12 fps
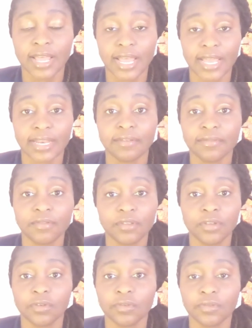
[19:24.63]
And if
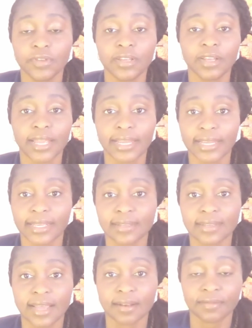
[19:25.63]
you feel like
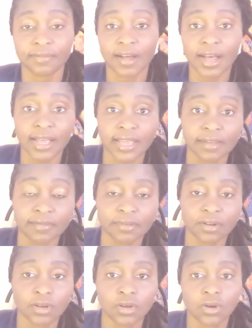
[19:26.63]
it's at a 5
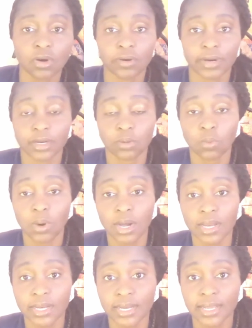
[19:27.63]
or at a
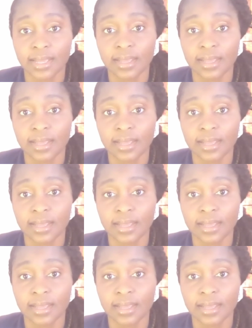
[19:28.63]
1,